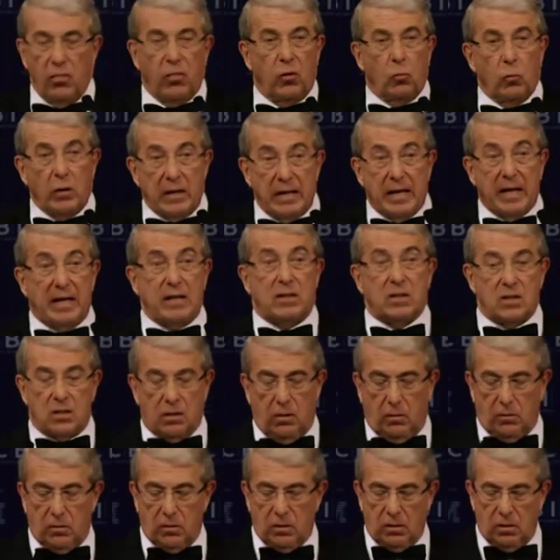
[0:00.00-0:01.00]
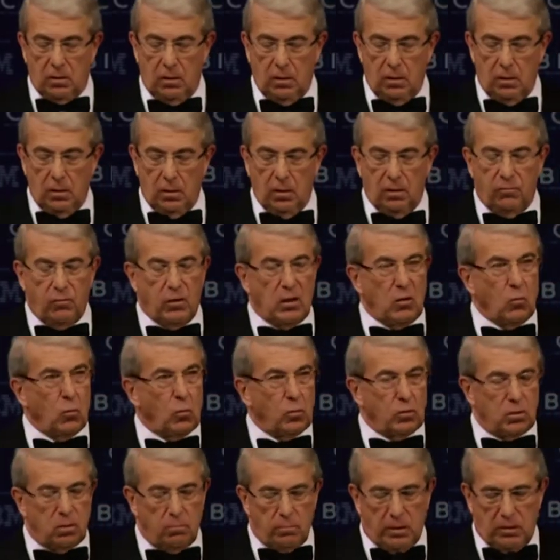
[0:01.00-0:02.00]
The renaissance of the
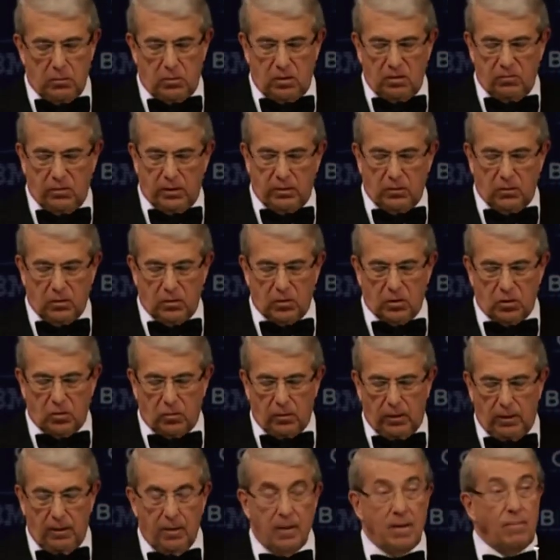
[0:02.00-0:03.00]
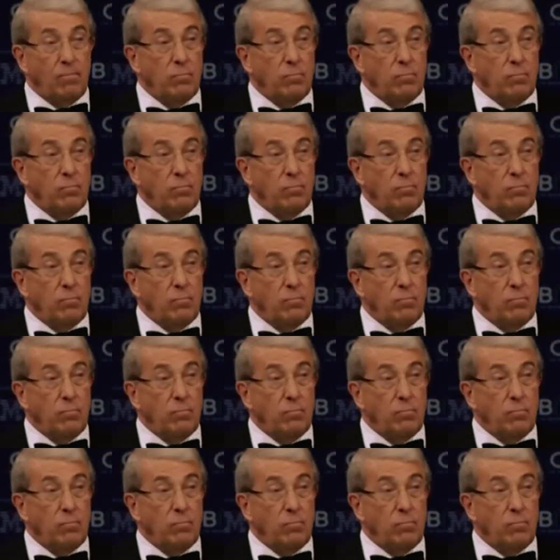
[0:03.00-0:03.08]
automotive industry,